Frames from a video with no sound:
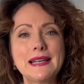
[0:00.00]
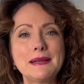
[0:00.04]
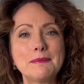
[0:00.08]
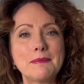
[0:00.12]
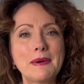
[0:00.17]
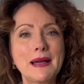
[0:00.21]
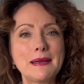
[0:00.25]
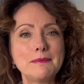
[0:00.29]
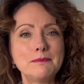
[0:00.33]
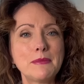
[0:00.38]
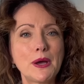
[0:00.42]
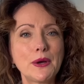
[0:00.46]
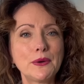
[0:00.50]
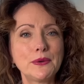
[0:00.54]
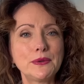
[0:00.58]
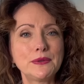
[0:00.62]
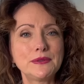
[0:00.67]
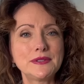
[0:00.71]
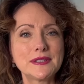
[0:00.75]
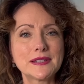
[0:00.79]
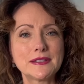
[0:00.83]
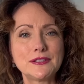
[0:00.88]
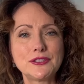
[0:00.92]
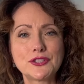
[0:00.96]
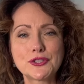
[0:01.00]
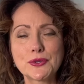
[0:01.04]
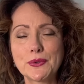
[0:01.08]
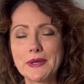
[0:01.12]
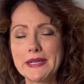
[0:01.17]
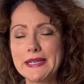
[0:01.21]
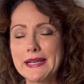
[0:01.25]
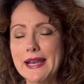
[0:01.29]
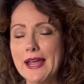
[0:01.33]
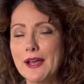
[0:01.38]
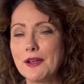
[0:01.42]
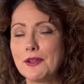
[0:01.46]
and my bones and
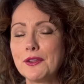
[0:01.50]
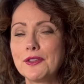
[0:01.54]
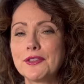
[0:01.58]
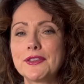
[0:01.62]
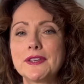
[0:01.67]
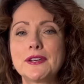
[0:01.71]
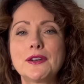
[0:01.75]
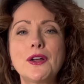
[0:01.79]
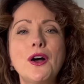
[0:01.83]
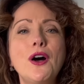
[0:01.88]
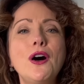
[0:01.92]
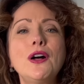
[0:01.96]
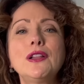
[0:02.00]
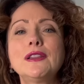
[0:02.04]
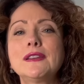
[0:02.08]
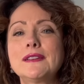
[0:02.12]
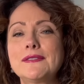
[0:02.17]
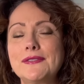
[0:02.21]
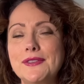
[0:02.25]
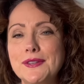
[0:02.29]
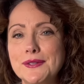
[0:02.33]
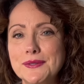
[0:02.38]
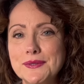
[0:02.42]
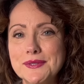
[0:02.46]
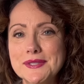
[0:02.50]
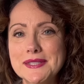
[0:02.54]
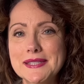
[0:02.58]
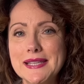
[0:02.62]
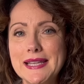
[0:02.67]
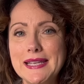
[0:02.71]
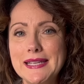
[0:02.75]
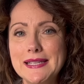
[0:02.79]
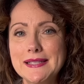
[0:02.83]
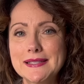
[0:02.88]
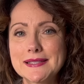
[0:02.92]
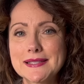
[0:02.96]
joint health and all of those
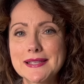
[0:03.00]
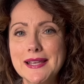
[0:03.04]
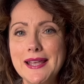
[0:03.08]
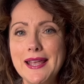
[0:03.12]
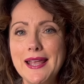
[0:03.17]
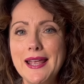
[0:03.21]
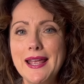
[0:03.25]
things.